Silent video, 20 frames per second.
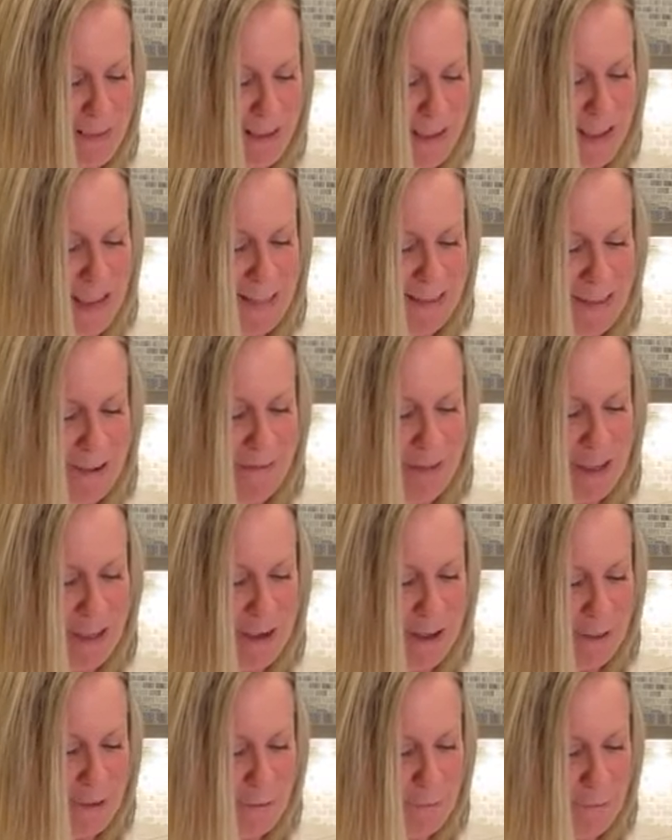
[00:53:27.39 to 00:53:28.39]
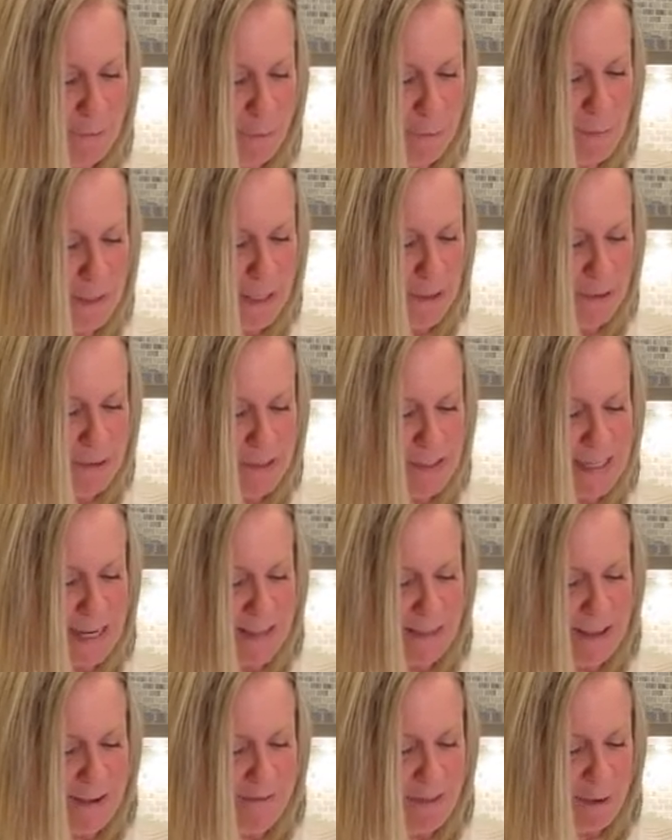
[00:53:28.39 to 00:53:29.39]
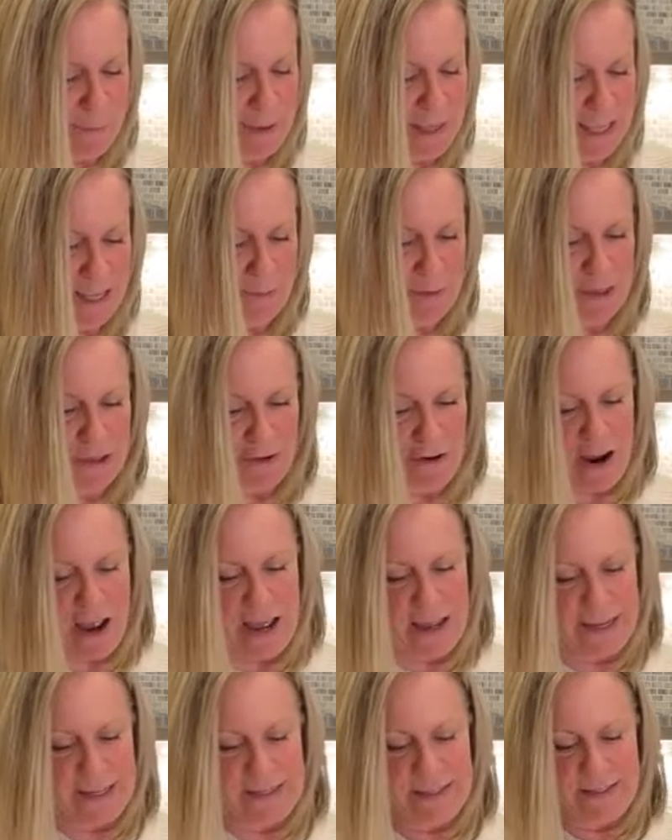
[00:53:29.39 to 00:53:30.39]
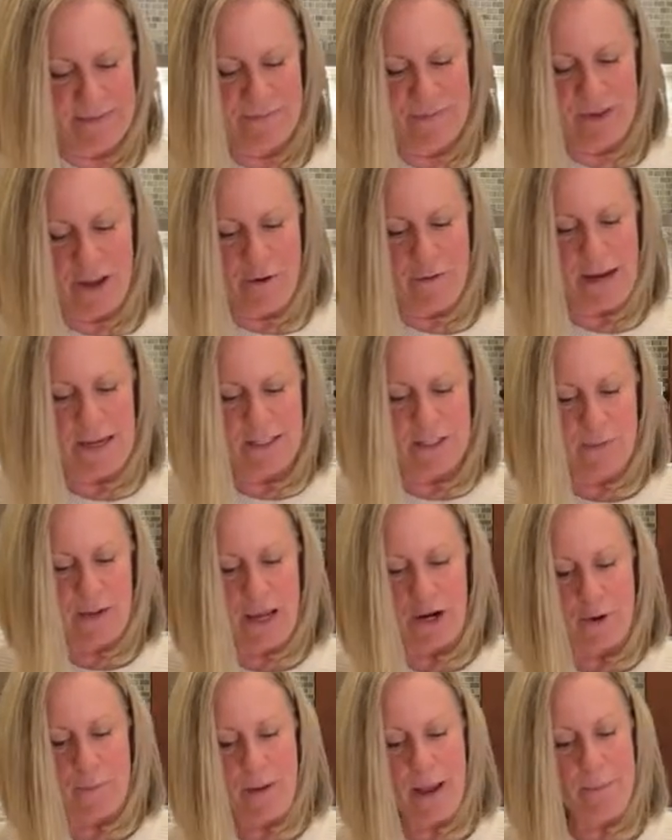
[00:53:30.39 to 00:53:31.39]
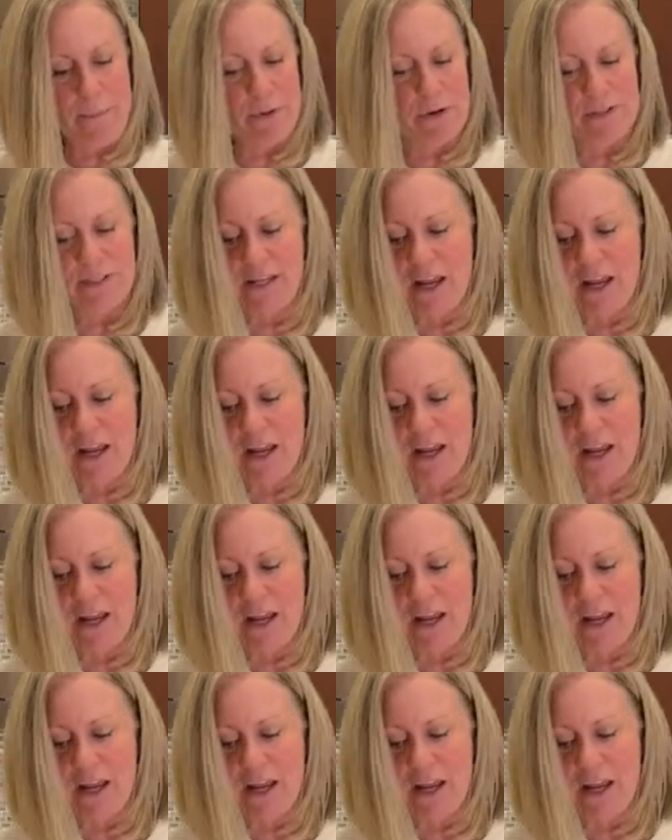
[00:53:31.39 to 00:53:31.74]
I love the colorful meals. I love that we eat with our eyes. All right, so we got our peppers.